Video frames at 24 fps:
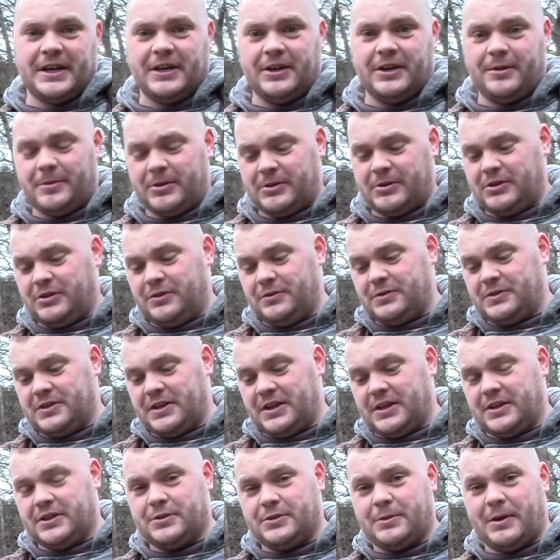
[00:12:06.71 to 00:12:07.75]
I'm only
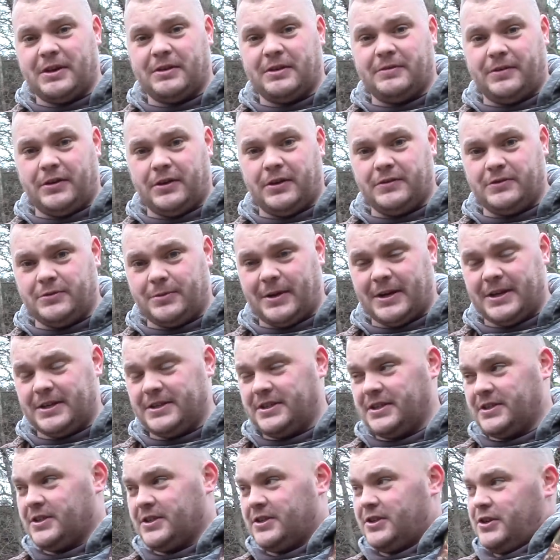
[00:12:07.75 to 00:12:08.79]
using
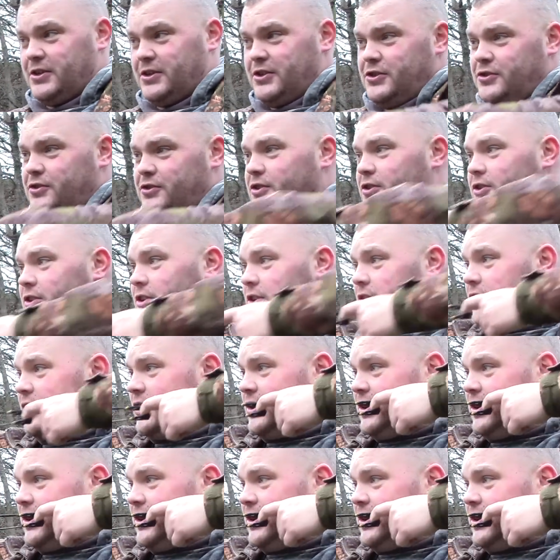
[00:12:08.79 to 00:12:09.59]
25-20s. It's a nice draw.